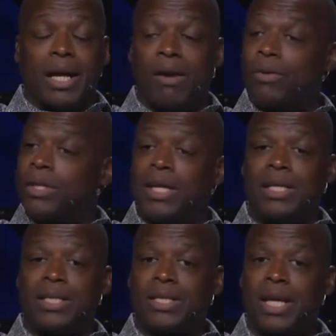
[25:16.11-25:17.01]
everything
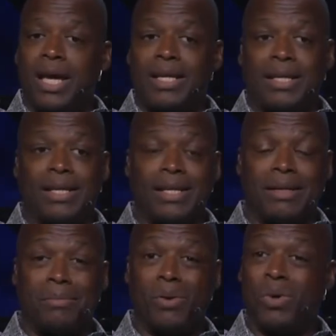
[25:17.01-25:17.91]
is
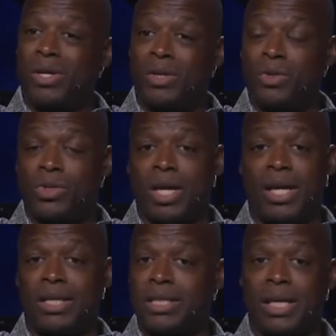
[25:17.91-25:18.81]
set, but what do you
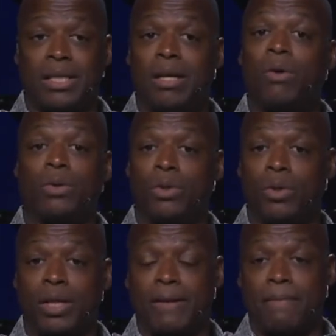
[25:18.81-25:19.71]
say? He said, don't
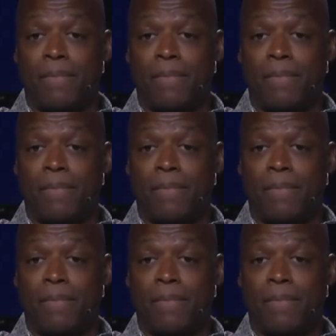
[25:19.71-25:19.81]
do it.